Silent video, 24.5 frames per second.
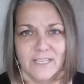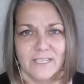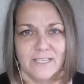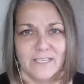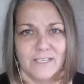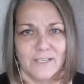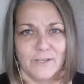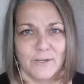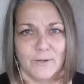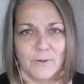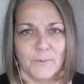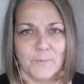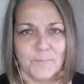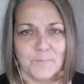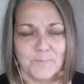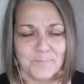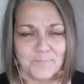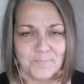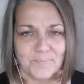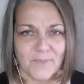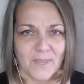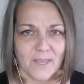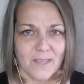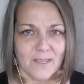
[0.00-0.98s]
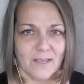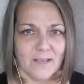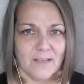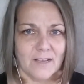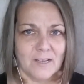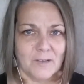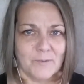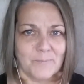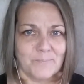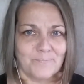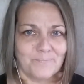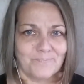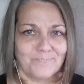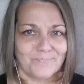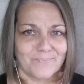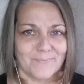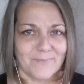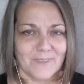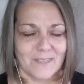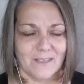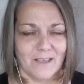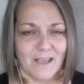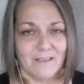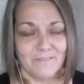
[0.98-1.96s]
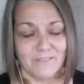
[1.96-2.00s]
You know,
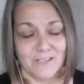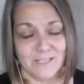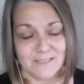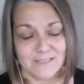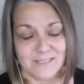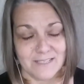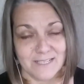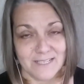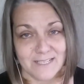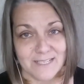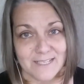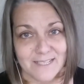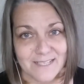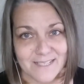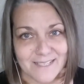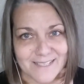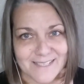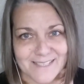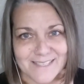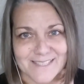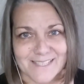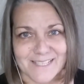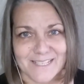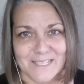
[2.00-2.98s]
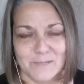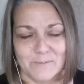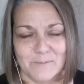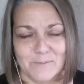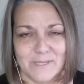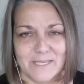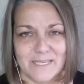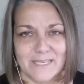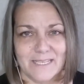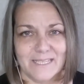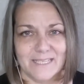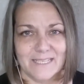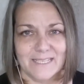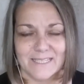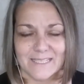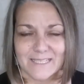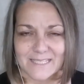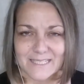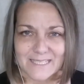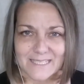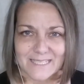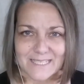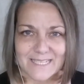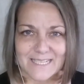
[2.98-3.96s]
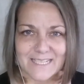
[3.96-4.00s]
obviously it's going to be
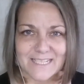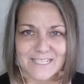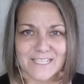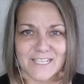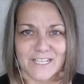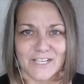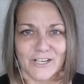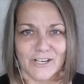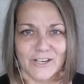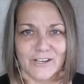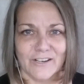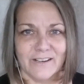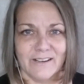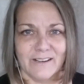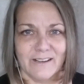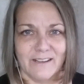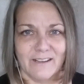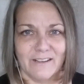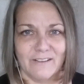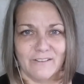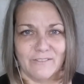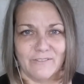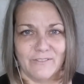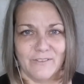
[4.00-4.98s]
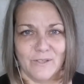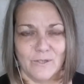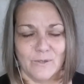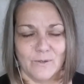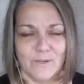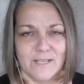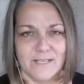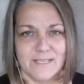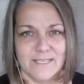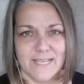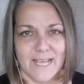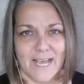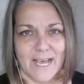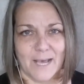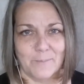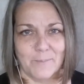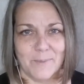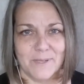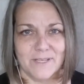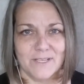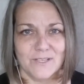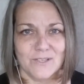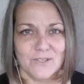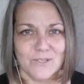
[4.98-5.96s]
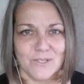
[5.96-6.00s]
easier if you can tap
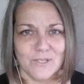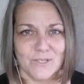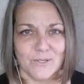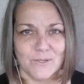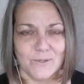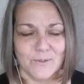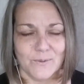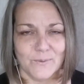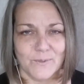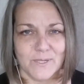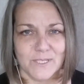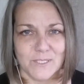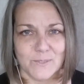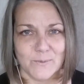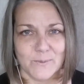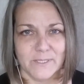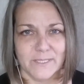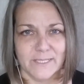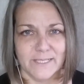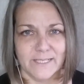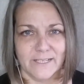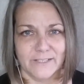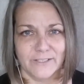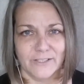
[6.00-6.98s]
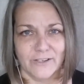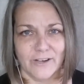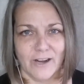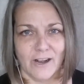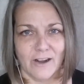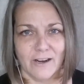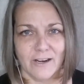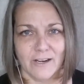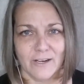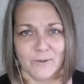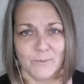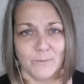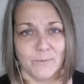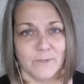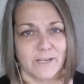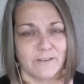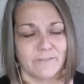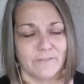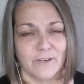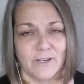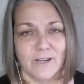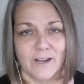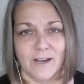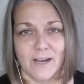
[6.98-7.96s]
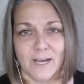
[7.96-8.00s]
into what's really on your heart,
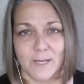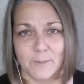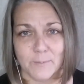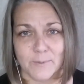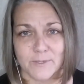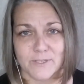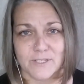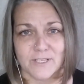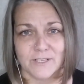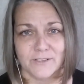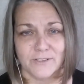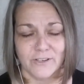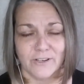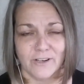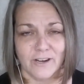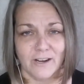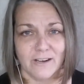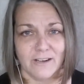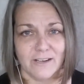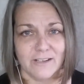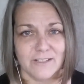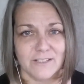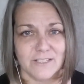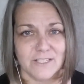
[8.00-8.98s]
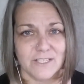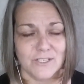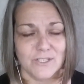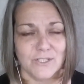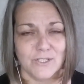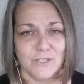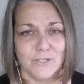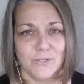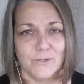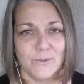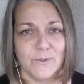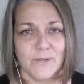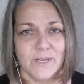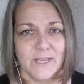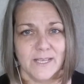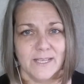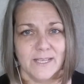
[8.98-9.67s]
whatever God puts on your heart to do